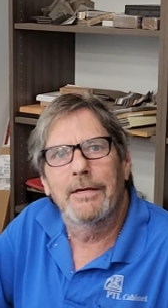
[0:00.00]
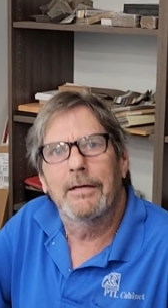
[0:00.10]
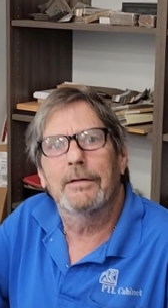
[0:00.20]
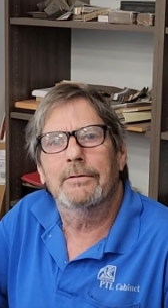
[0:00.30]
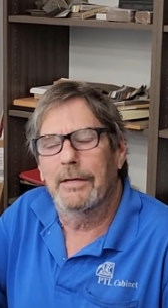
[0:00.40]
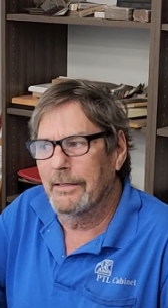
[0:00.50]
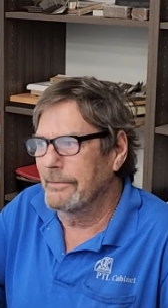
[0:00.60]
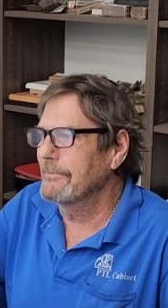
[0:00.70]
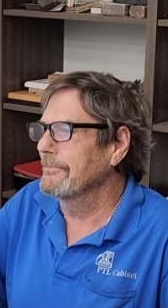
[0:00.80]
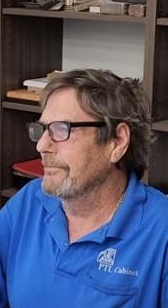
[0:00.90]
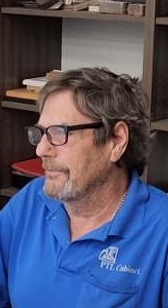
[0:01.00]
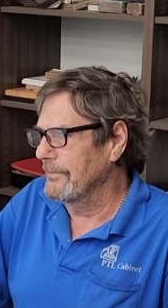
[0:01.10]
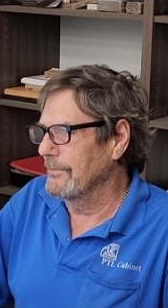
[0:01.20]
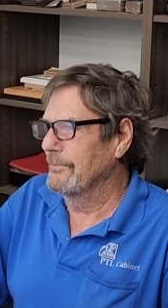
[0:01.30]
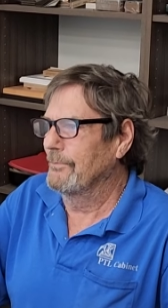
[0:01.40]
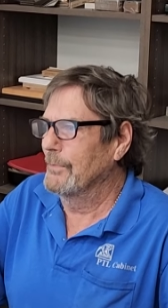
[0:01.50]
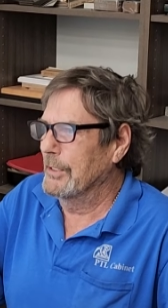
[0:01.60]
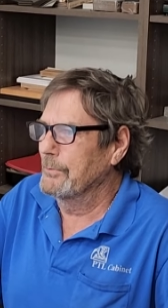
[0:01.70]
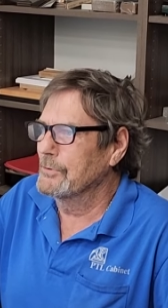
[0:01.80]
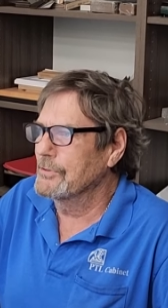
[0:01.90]
Yeah.
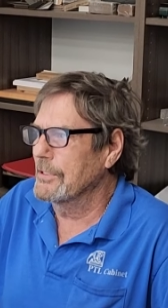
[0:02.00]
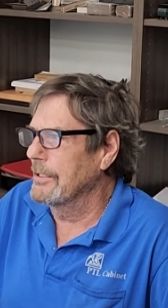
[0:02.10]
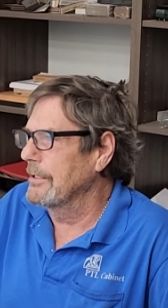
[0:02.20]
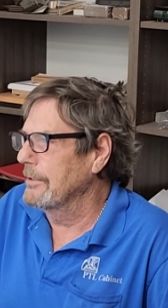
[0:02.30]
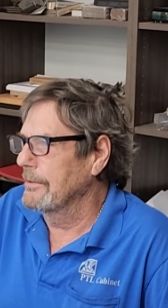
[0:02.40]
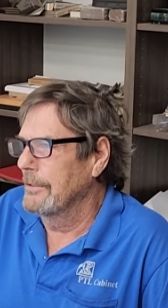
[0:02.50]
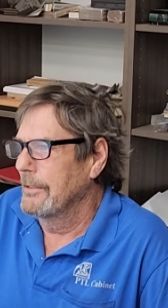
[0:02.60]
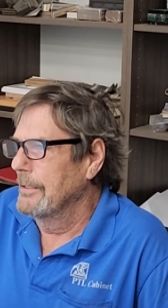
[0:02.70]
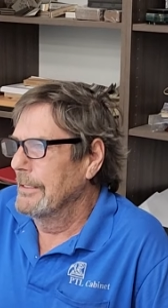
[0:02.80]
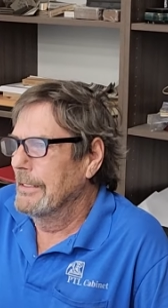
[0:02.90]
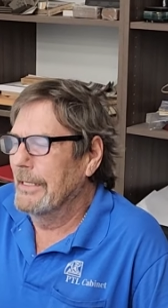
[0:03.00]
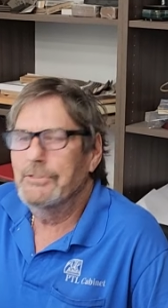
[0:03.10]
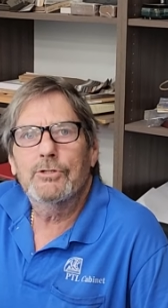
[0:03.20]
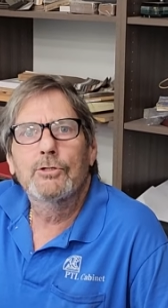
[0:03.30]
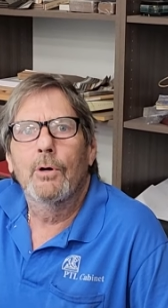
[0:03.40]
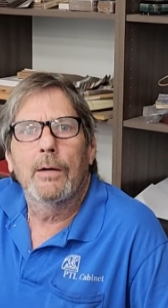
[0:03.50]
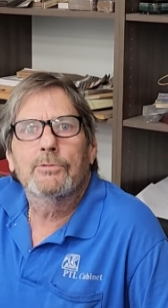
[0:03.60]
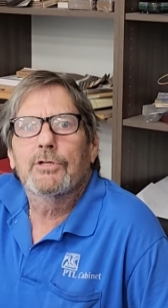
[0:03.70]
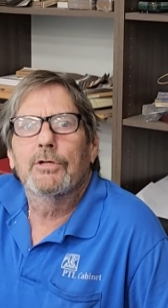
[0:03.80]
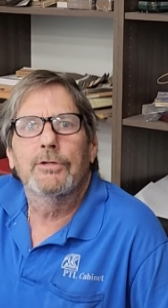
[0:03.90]
But it was I just knew I
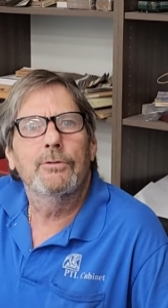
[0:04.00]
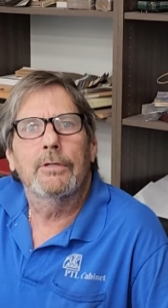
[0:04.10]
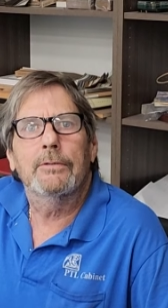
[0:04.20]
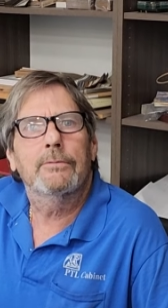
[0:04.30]
was going to do it.